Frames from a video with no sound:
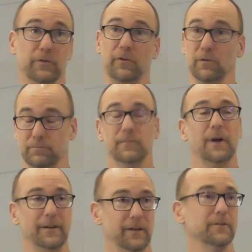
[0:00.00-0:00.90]
So
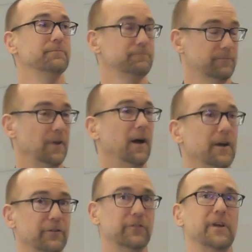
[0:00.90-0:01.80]
I did A
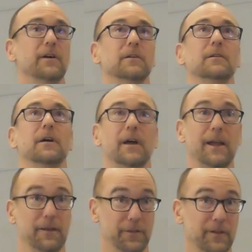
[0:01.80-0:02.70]
Hunter's Tale
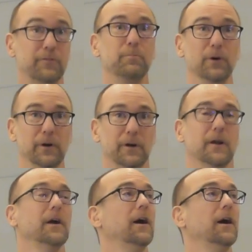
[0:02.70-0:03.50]
and this book.